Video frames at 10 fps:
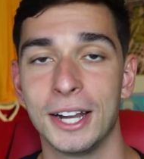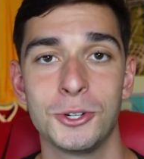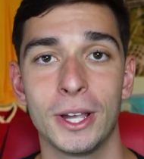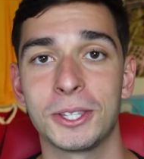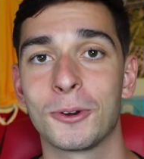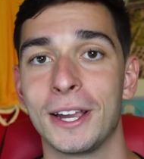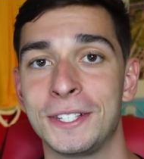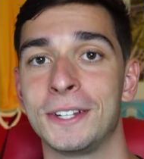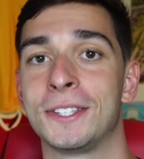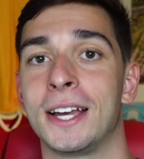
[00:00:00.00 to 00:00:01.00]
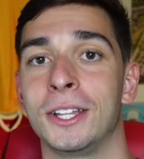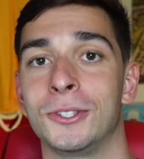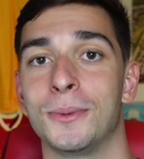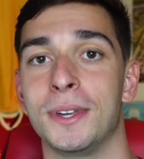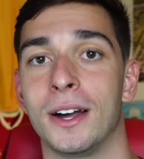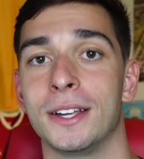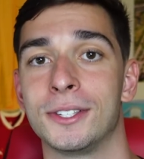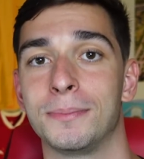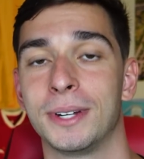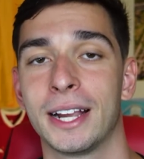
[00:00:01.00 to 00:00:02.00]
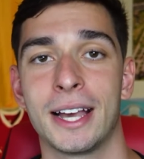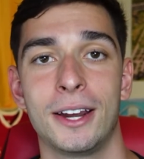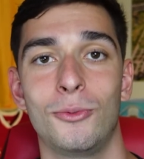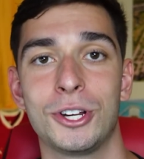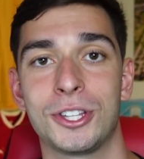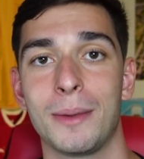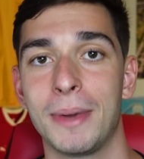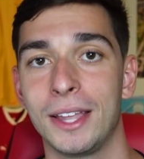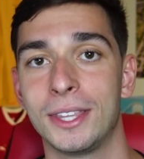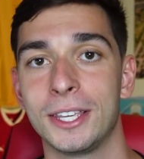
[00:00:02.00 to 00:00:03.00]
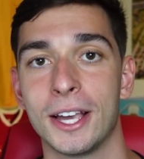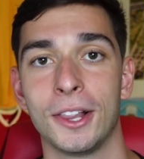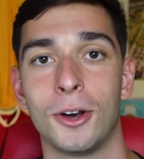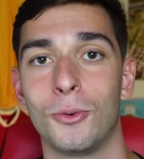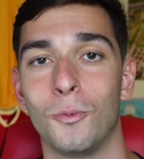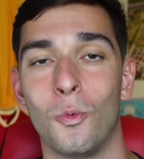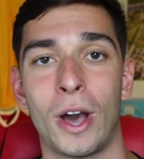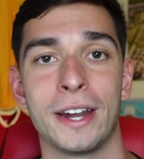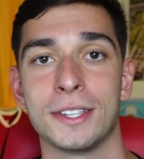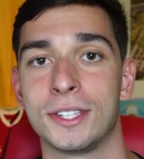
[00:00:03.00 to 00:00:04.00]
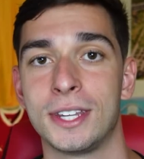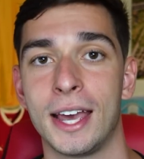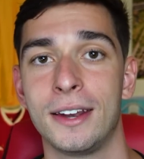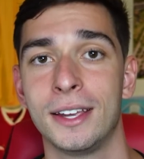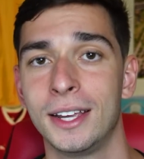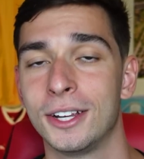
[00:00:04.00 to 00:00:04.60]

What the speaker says: do like the crazy design, though, to be honest, but I kind of wish they made the yellow white instead,